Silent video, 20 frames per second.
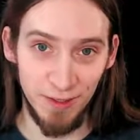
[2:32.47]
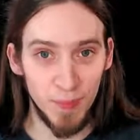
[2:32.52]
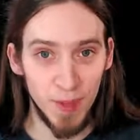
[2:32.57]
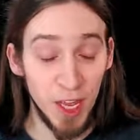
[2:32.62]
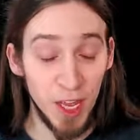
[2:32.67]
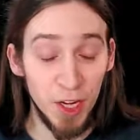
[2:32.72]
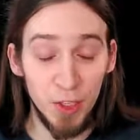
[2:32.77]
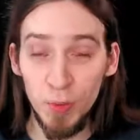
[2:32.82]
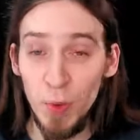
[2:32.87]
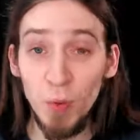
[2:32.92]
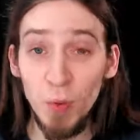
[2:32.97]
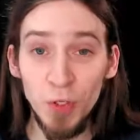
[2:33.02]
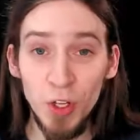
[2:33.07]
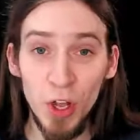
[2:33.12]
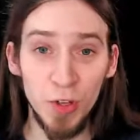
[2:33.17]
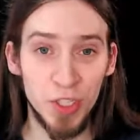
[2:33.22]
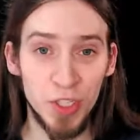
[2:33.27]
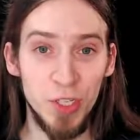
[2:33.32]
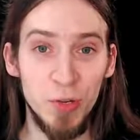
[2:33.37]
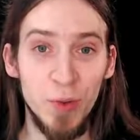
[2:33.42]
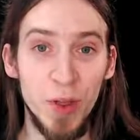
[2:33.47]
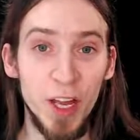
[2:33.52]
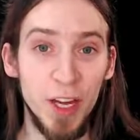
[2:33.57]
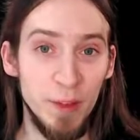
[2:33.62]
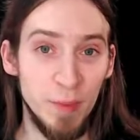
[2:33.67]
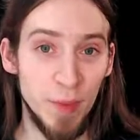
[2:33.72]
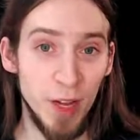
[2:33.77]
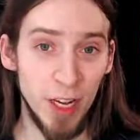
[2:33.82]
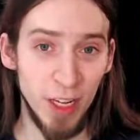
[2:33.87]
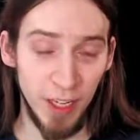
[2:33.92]
And it won't cost you any
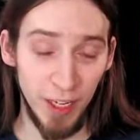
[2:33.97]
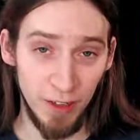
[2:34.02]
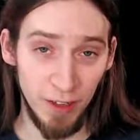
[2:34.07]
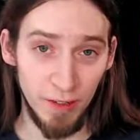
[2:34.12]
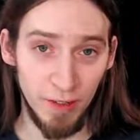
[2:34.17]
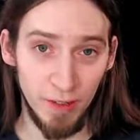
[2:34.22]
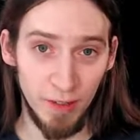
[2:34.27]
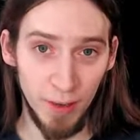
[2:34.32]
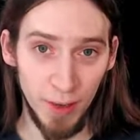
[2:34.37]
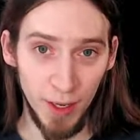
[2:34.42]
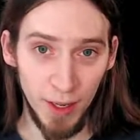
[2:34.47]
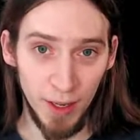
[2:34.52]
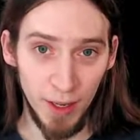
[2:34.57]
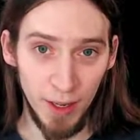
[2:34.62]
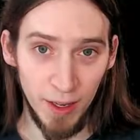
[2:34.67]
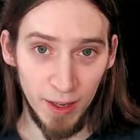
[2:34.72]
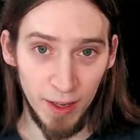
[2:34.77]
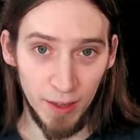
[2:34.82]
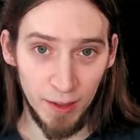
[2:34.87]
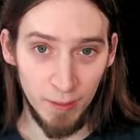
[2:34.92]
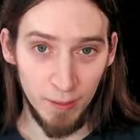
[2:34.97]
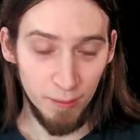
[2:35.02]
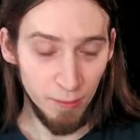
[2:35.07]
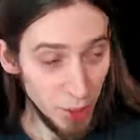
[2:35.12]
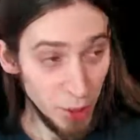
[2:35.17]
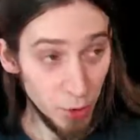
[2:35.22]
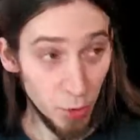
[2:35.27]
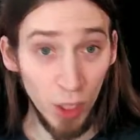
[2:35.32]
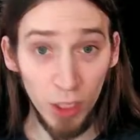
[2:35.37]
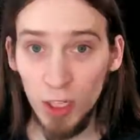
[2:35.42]
money.
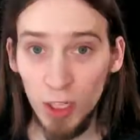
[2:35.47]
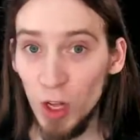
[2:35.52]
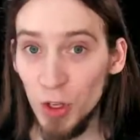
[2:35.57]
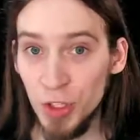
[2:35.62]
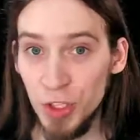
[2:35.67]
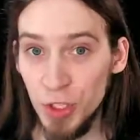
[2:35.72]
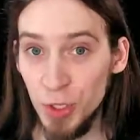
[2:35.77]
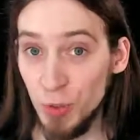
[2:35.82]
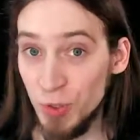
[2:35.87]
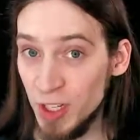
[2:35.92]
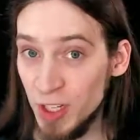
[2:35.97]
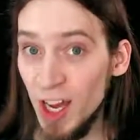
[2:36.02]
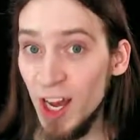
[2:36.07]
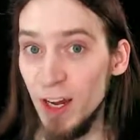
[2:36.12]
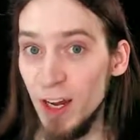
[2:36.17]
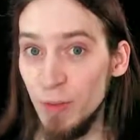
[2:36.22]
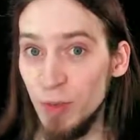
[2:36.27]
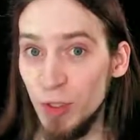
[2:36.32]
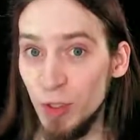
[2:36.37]
It will cost you time to